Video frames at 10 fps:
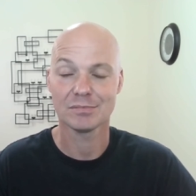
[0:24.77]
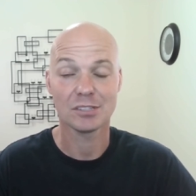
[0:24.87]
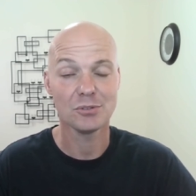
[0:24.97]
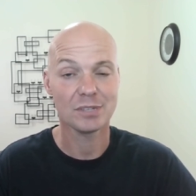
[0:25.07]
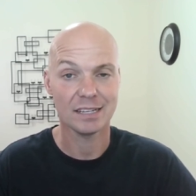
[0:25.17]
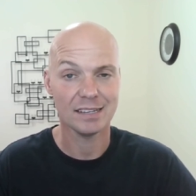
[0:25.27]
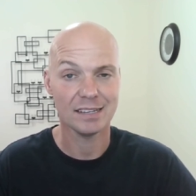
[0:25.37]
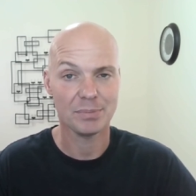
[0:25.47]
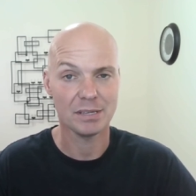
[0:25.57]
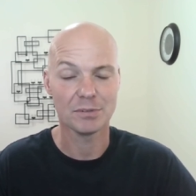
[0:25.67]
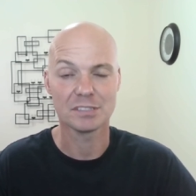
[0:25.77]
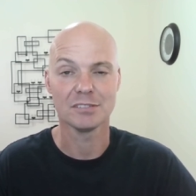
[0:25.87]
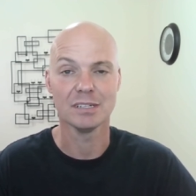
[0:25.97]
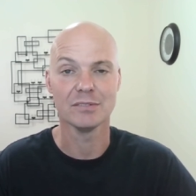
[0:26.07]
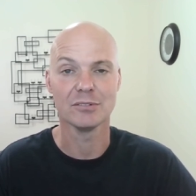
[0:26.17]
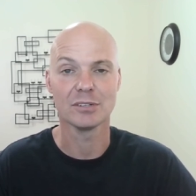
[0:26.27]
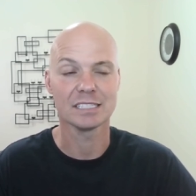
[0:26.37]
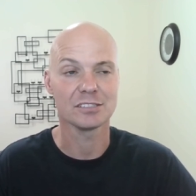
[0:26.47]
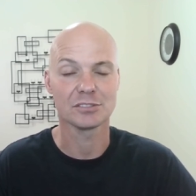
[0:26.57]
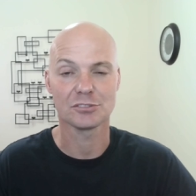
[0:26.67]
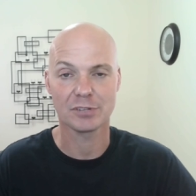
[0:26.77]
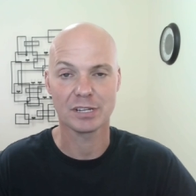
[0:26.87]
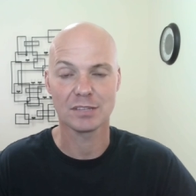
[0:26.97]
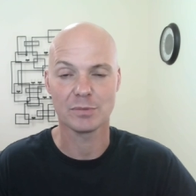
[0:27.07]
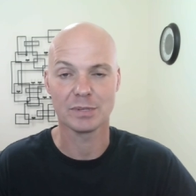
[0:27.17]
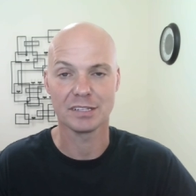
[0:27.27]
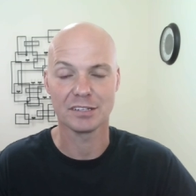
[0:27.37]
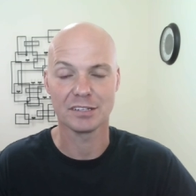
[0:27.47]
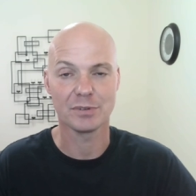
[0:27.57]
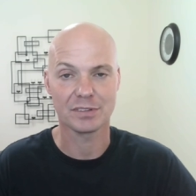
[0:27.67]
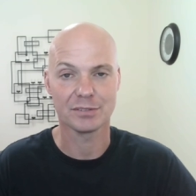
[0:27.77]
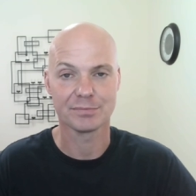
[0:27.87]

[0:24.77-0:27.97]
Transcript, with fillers: you cannot pee whatsoever unless there's a trans woman in there with you.